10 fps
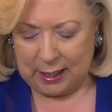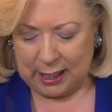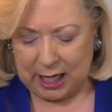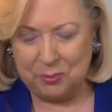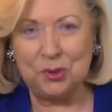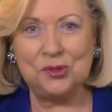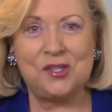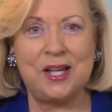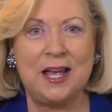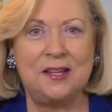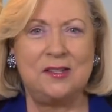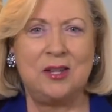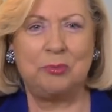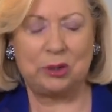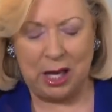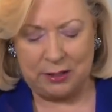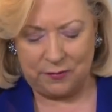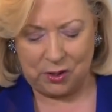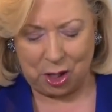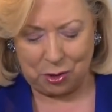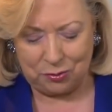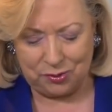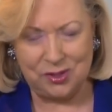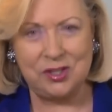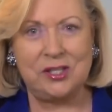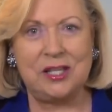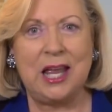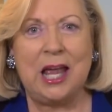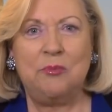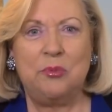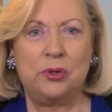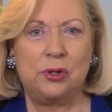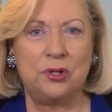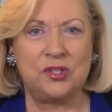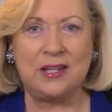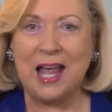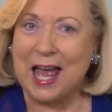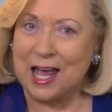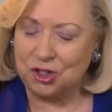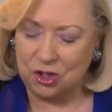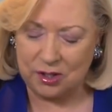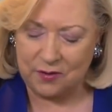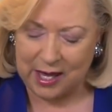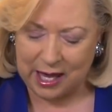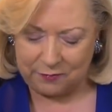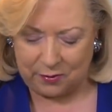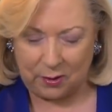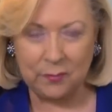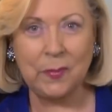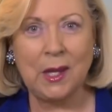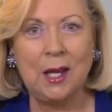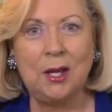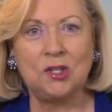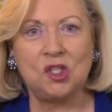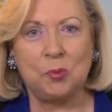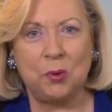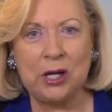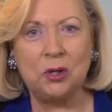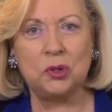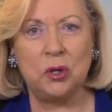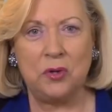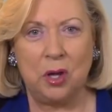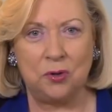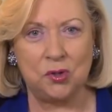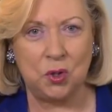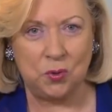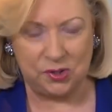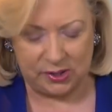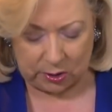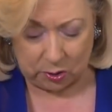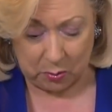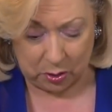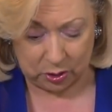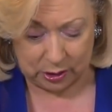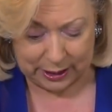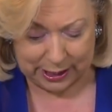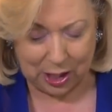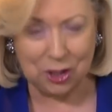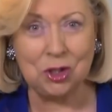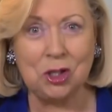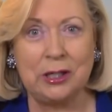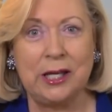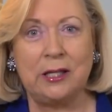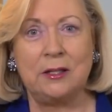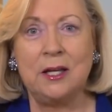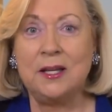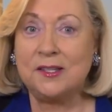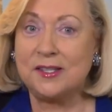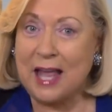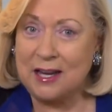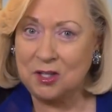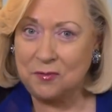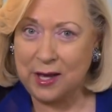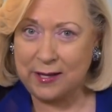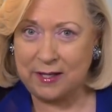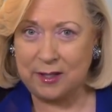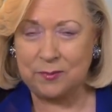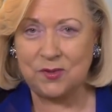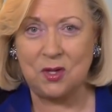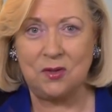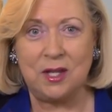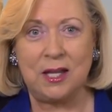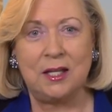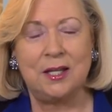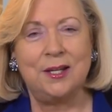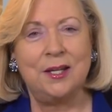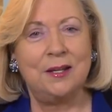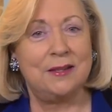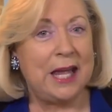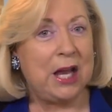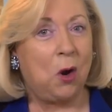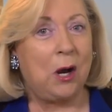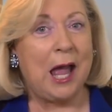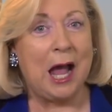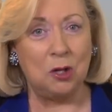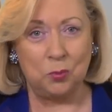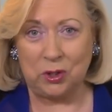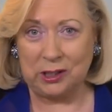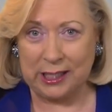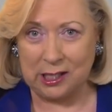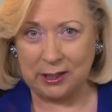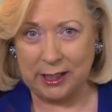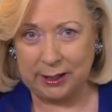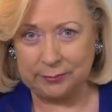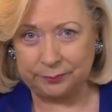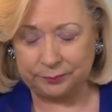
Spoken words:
Hebrews says, the blood of goats and bulls and the ashes of a heifer sprinkled on those who are ceremonially unclean, sanctify them so that they are outwardly clean.